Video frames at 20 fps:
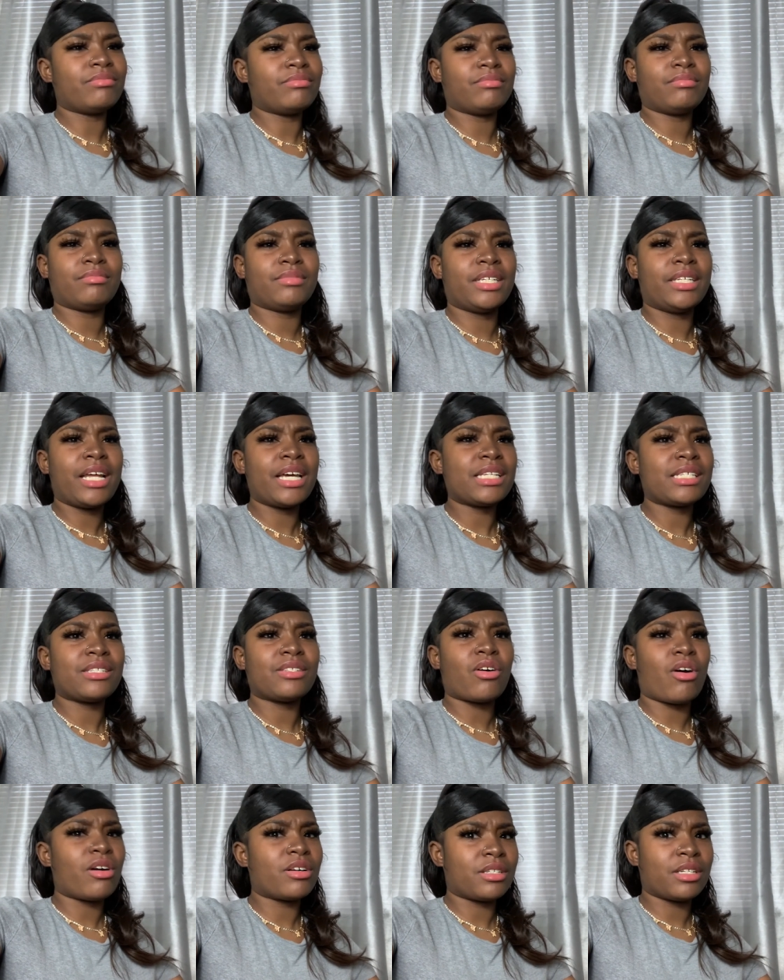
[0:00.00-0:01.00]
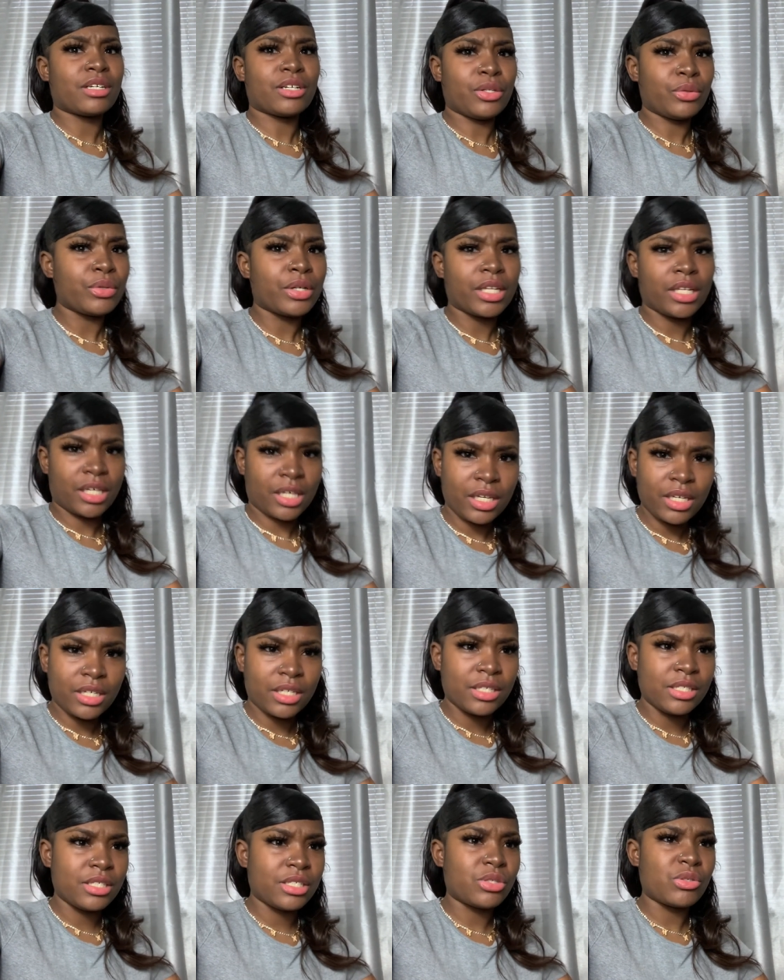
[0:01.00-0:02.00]
And that's all, including
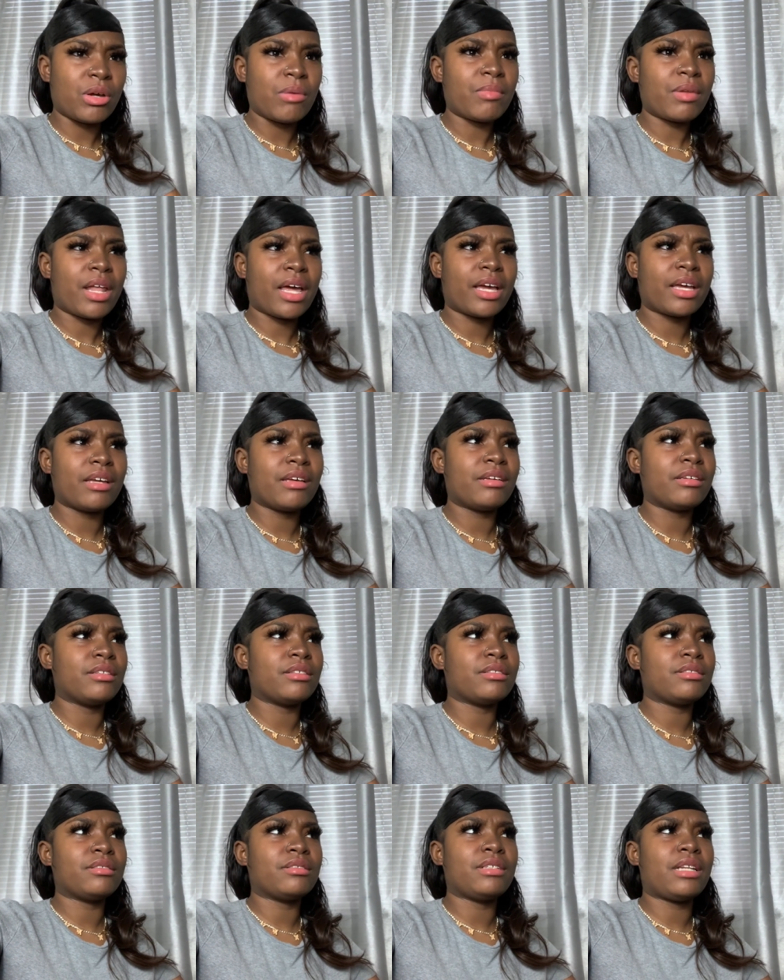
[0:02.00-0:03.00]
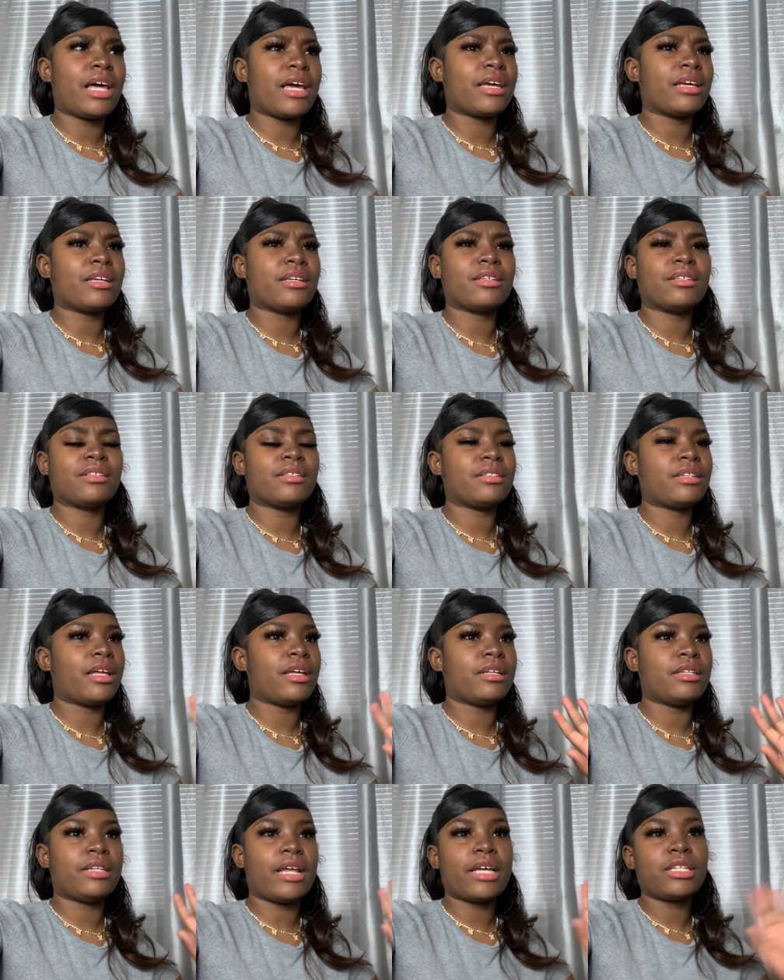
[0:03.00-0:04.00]
kids. So I'm like
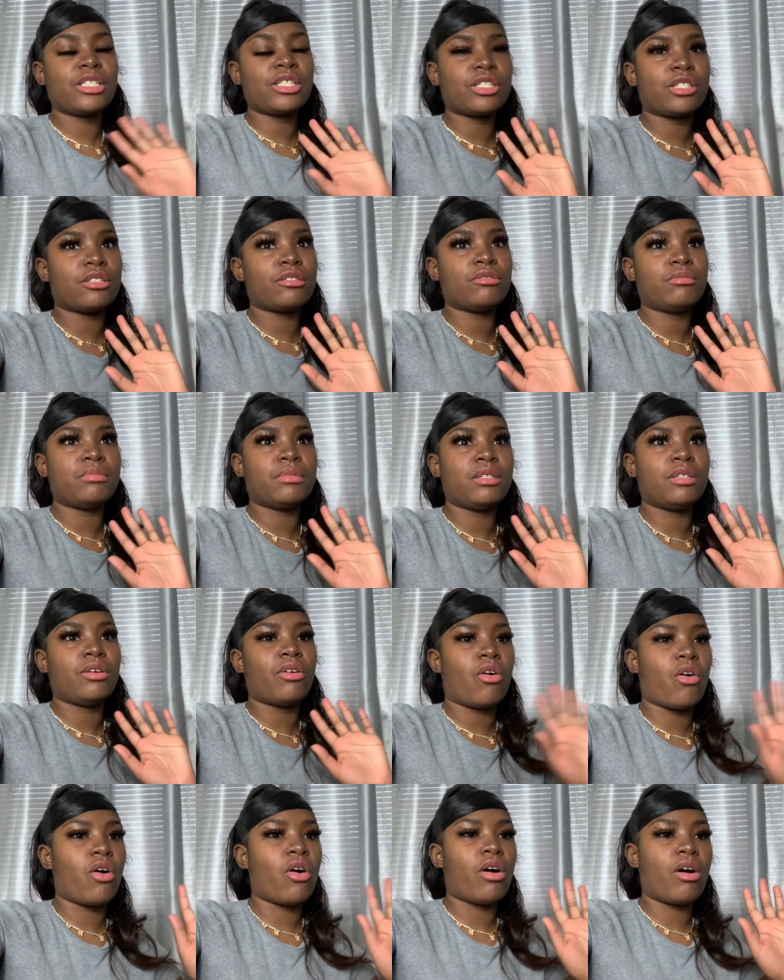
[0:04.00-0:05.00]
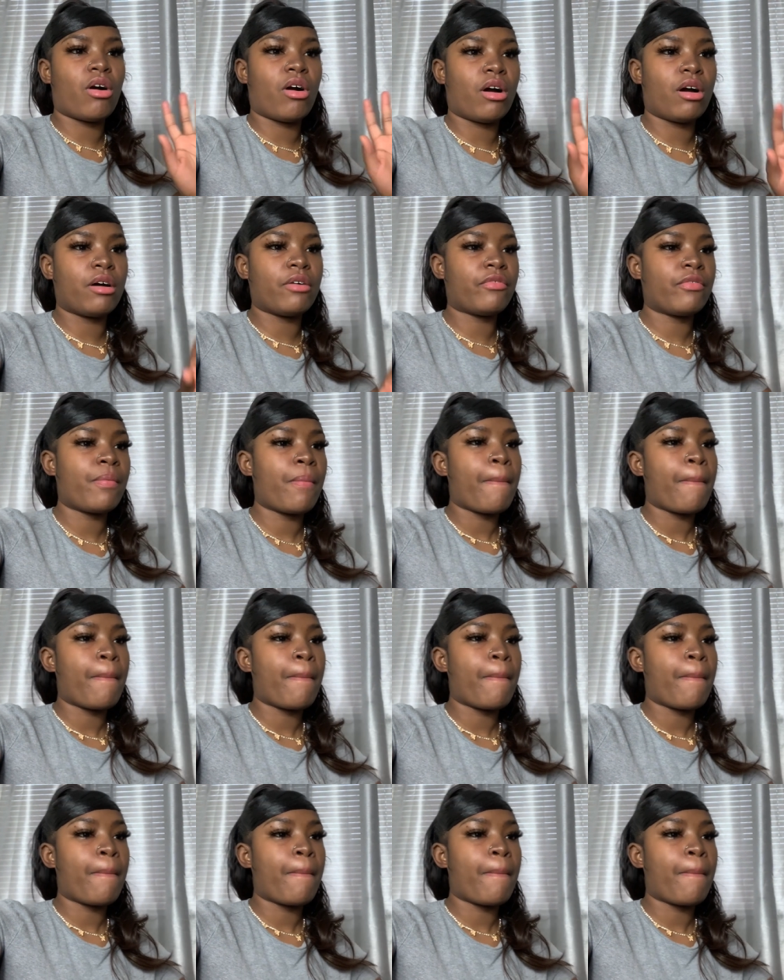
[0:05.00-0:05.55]
that just threw me all off.